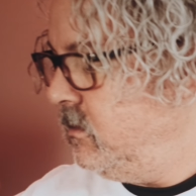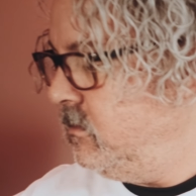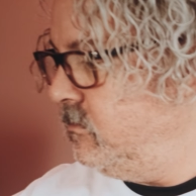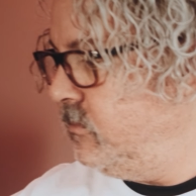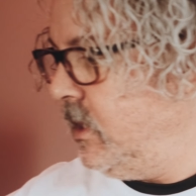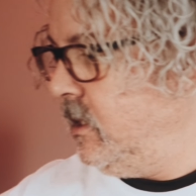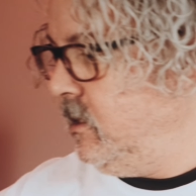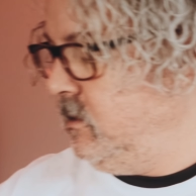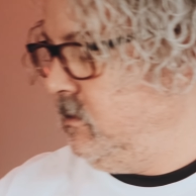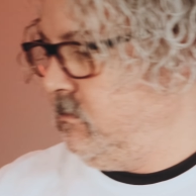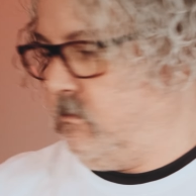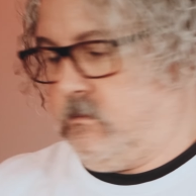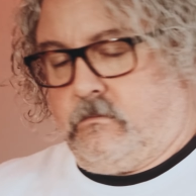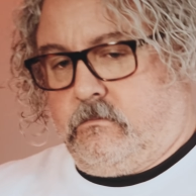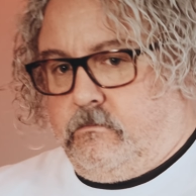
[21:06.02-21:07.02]
but
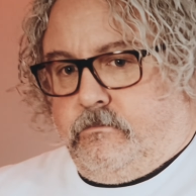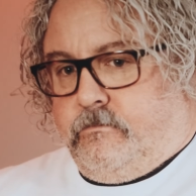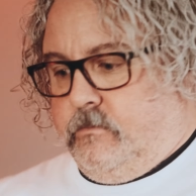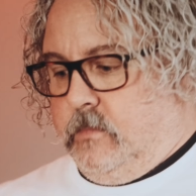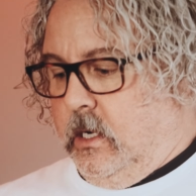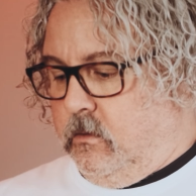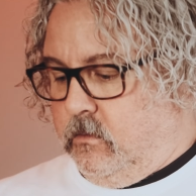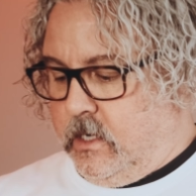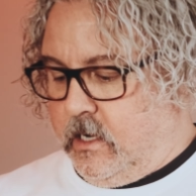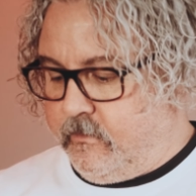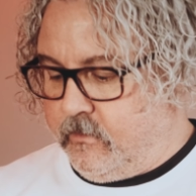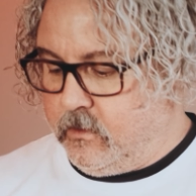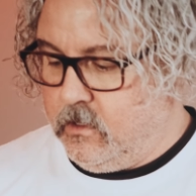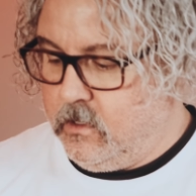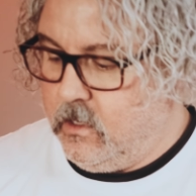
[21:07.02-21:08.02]
you know,
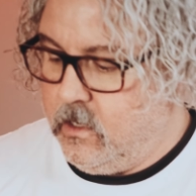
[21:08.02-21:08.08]
whatever.